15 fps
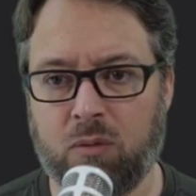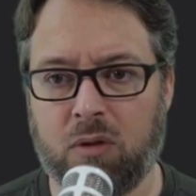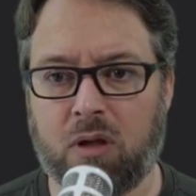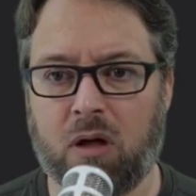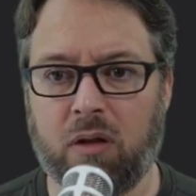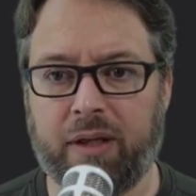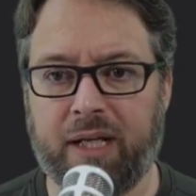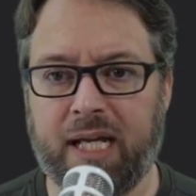We'll
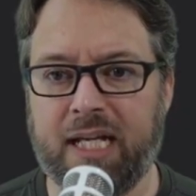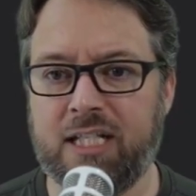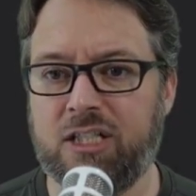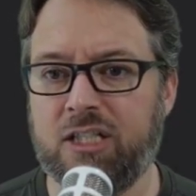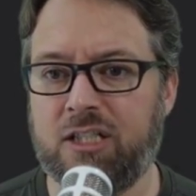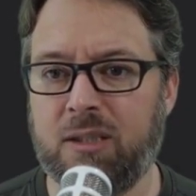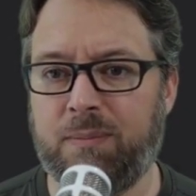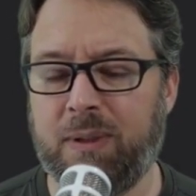call it
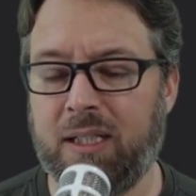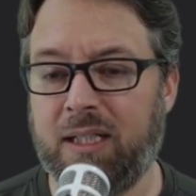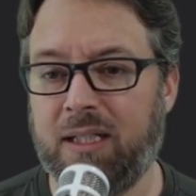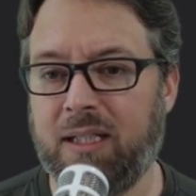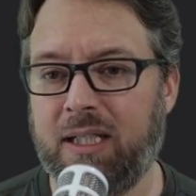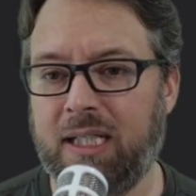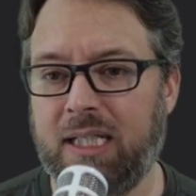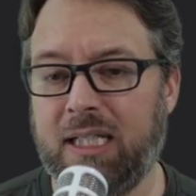
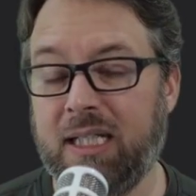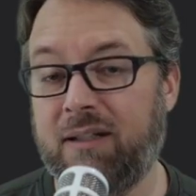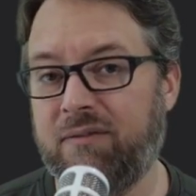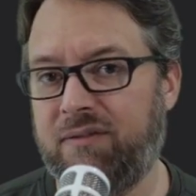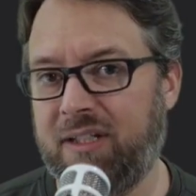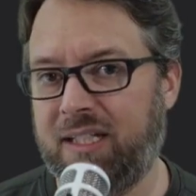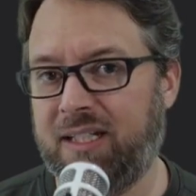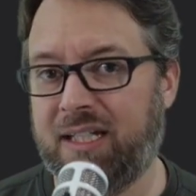HTTP
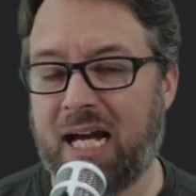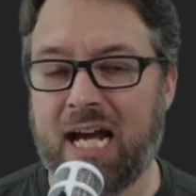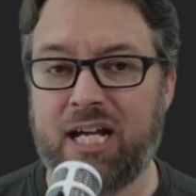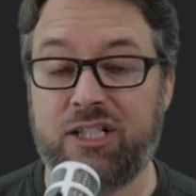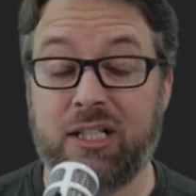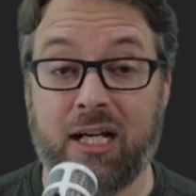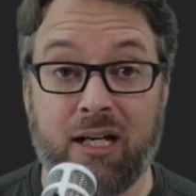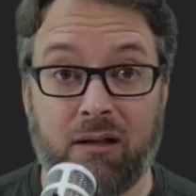
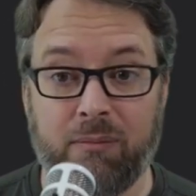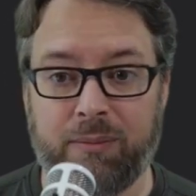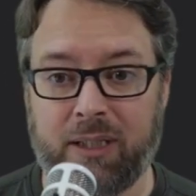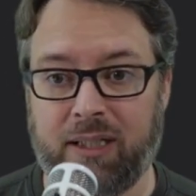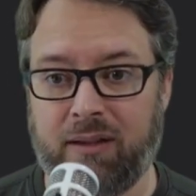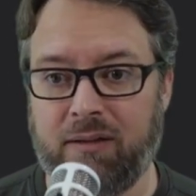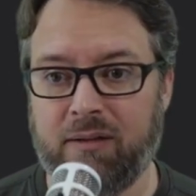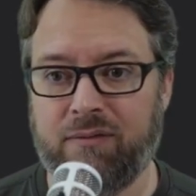
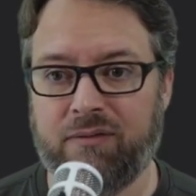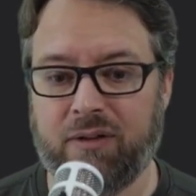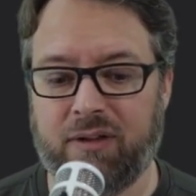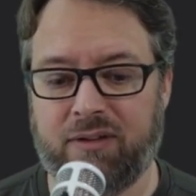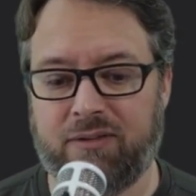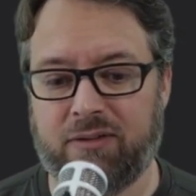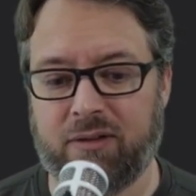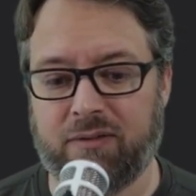env-lb for
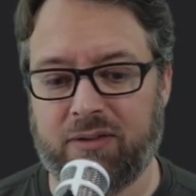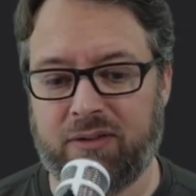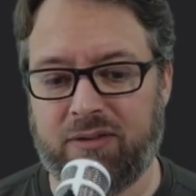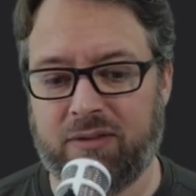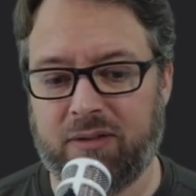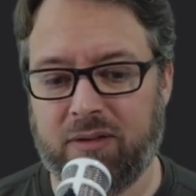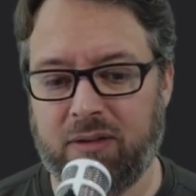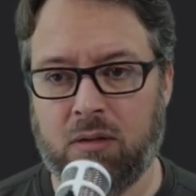this
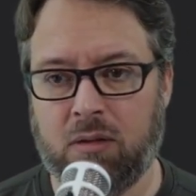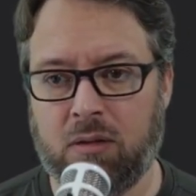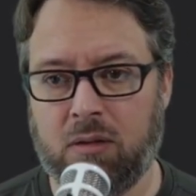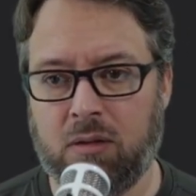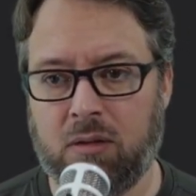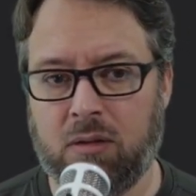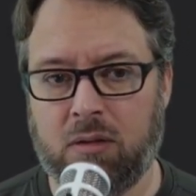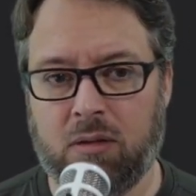service.
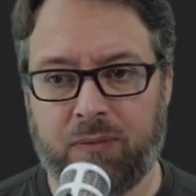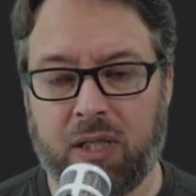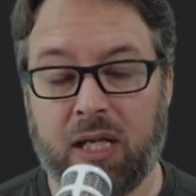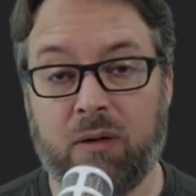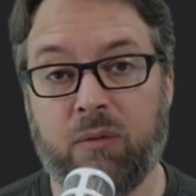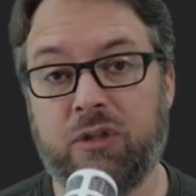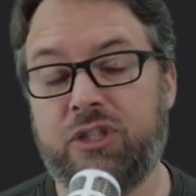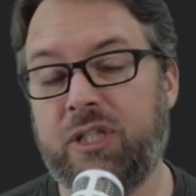
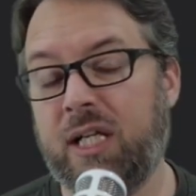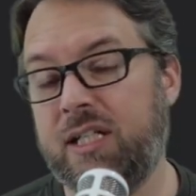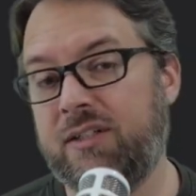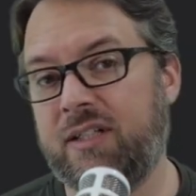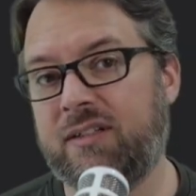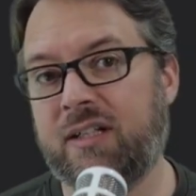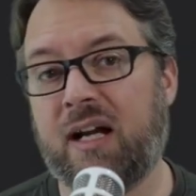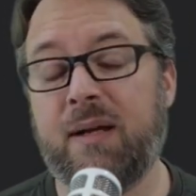And we'll
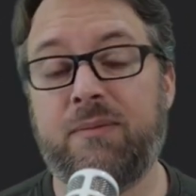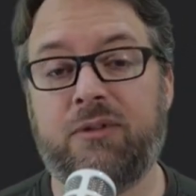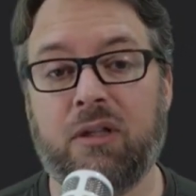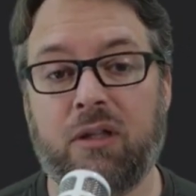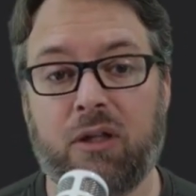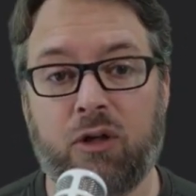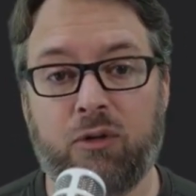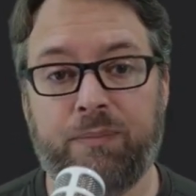change the type
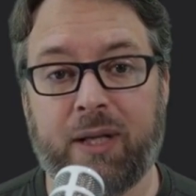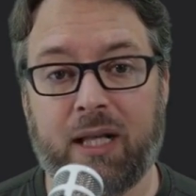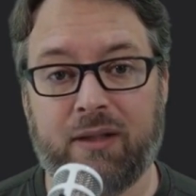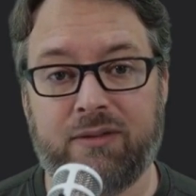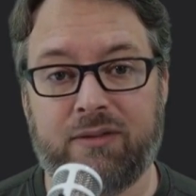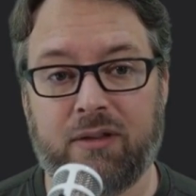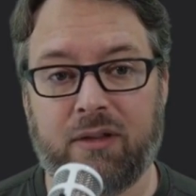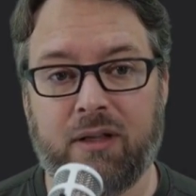to load
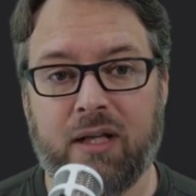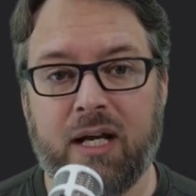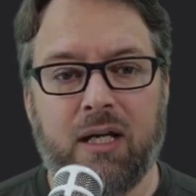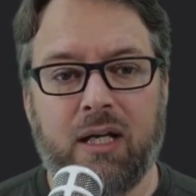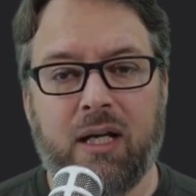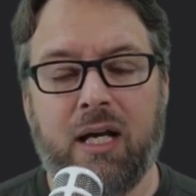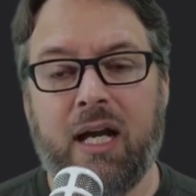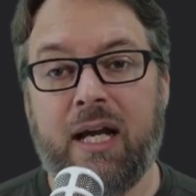balancer.
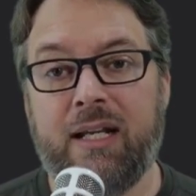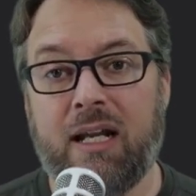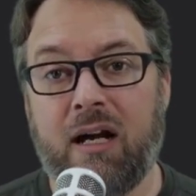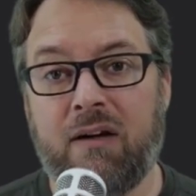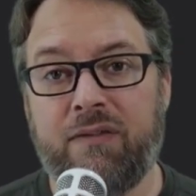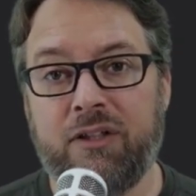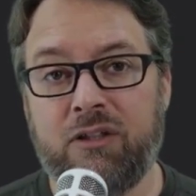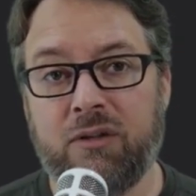And
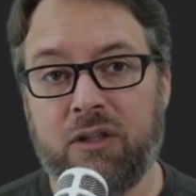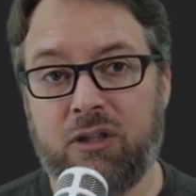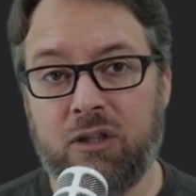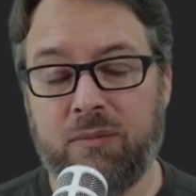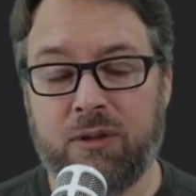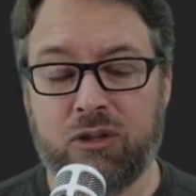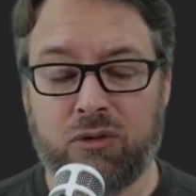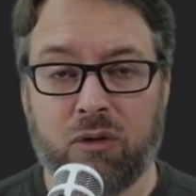now if we do a
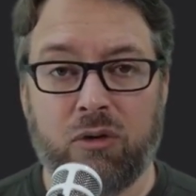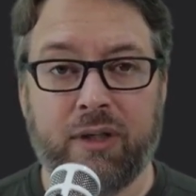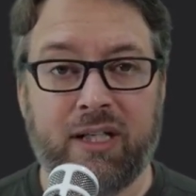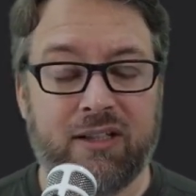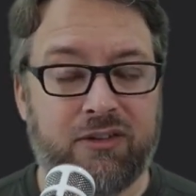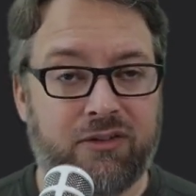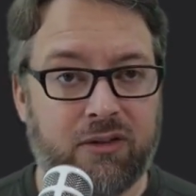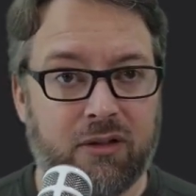kubectl
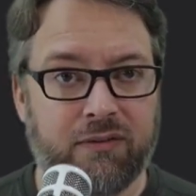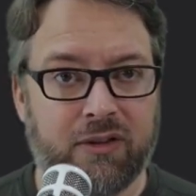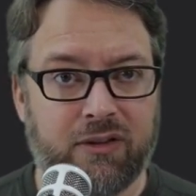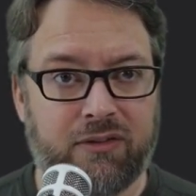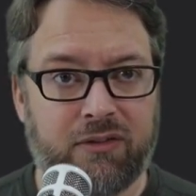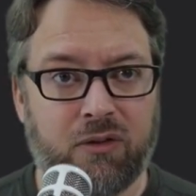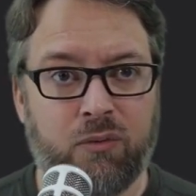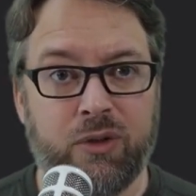get
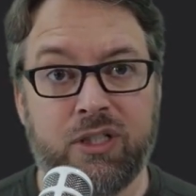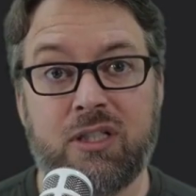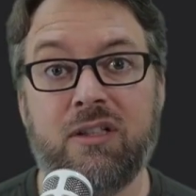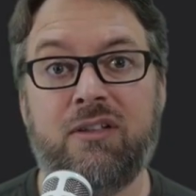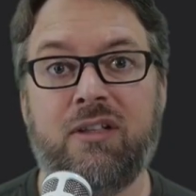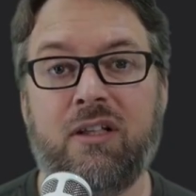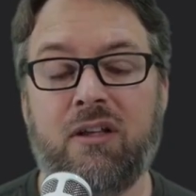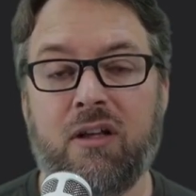service, we
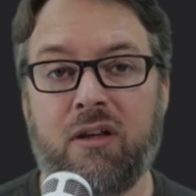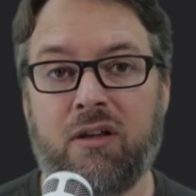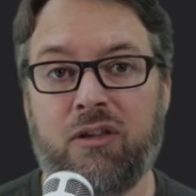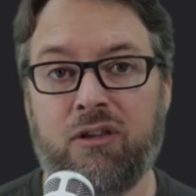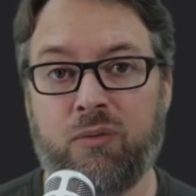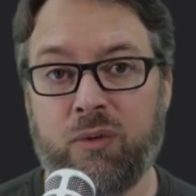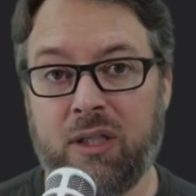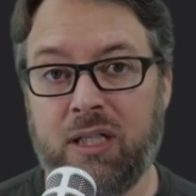should see
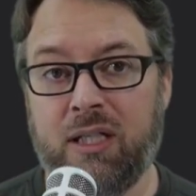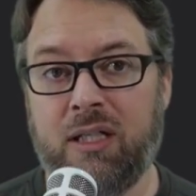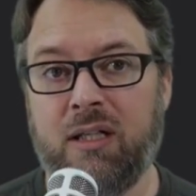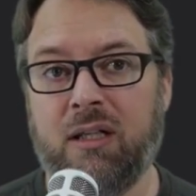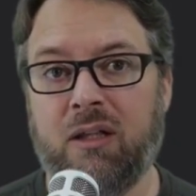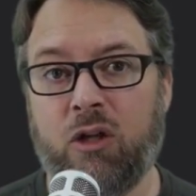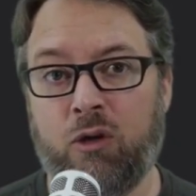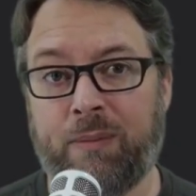
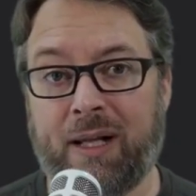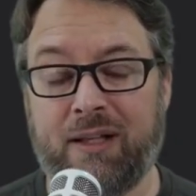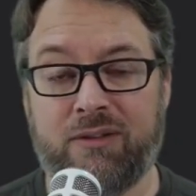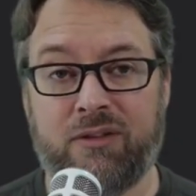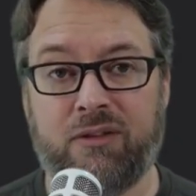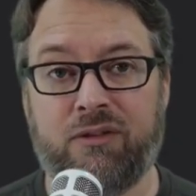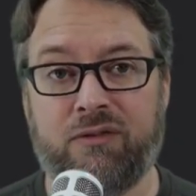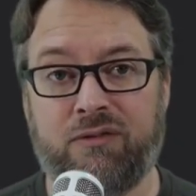3 load
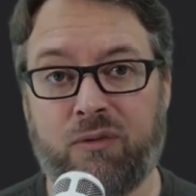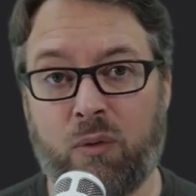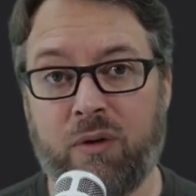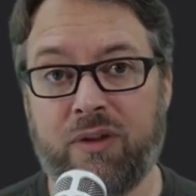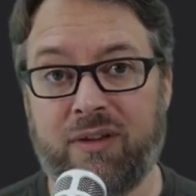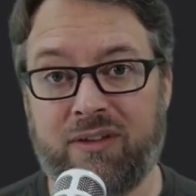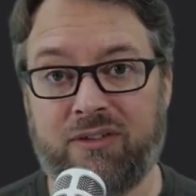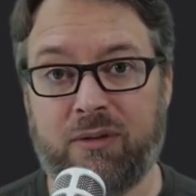balancers
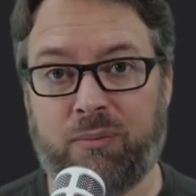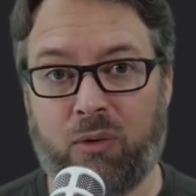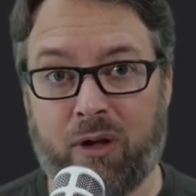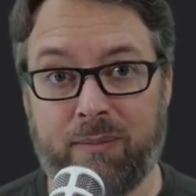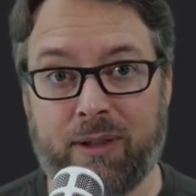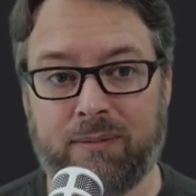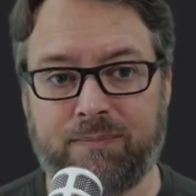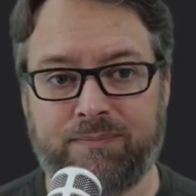for this
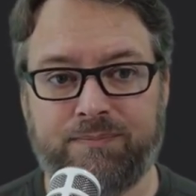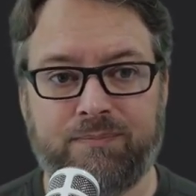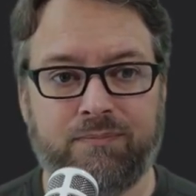deployment.